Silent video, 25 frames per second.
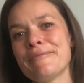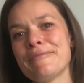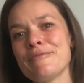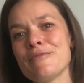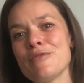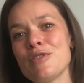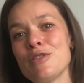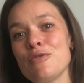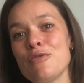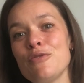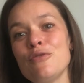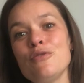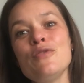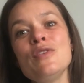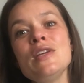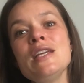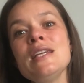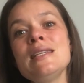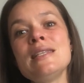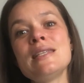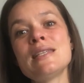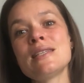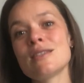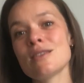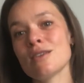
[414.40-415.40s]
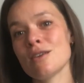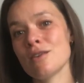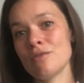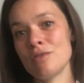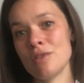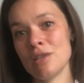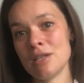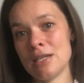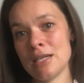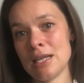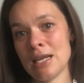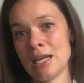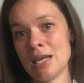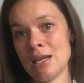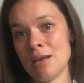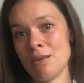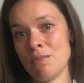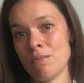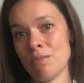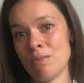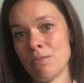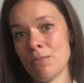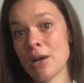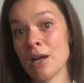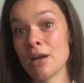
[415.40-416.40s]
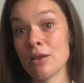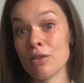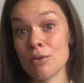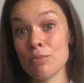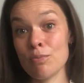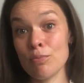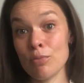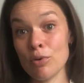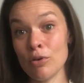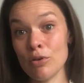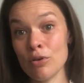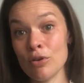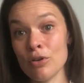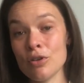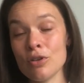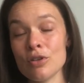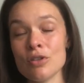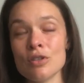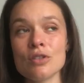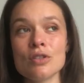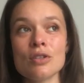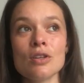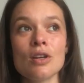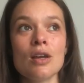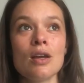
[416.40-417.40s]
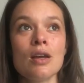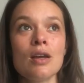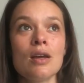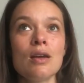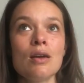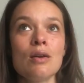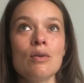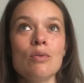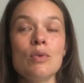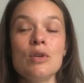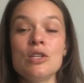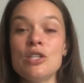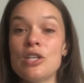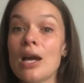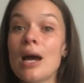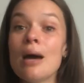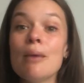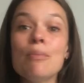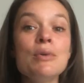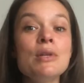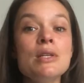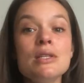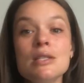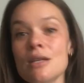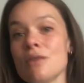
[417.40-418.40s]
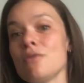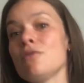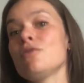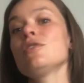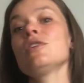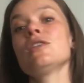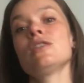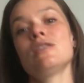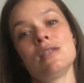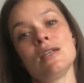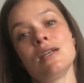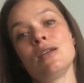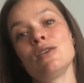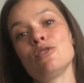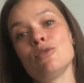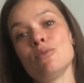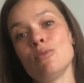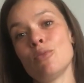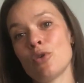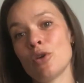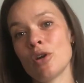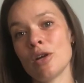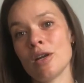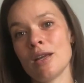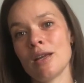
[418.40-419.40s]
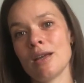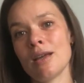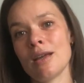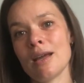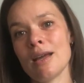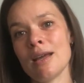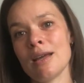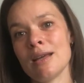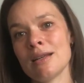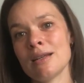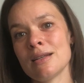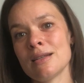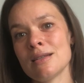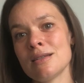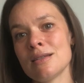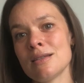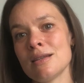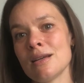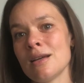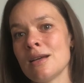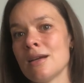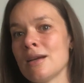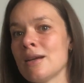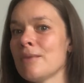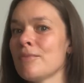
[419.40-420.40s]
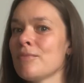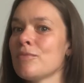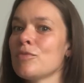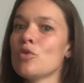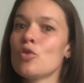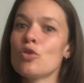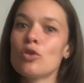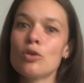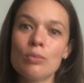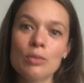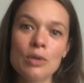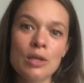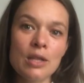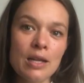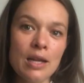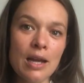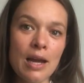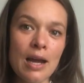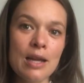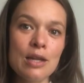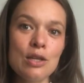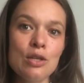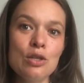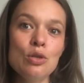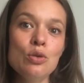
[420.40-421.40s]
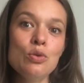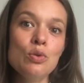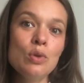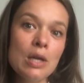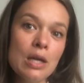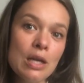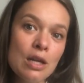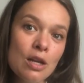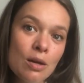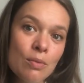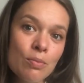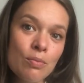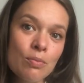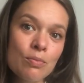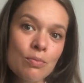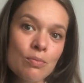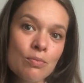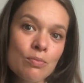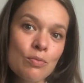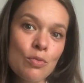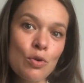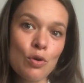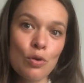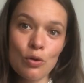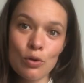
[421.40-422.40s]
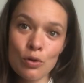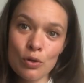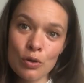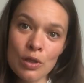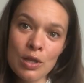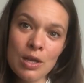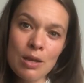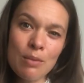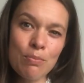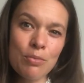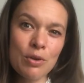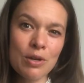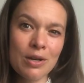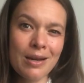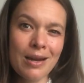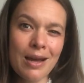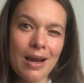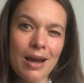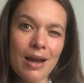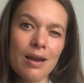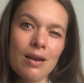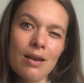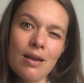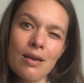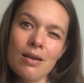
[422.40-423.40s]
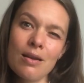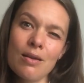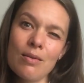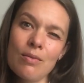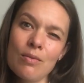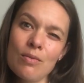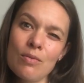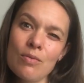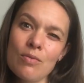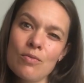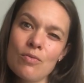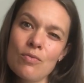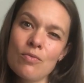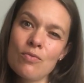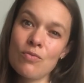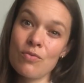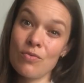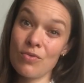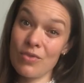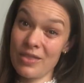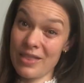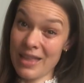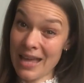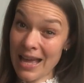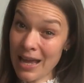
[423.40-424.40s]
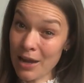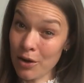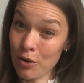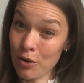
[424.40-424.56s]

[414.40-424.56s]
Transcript: the feast of the day by the birds, which happens every single morning. And normally I do get up early, but not that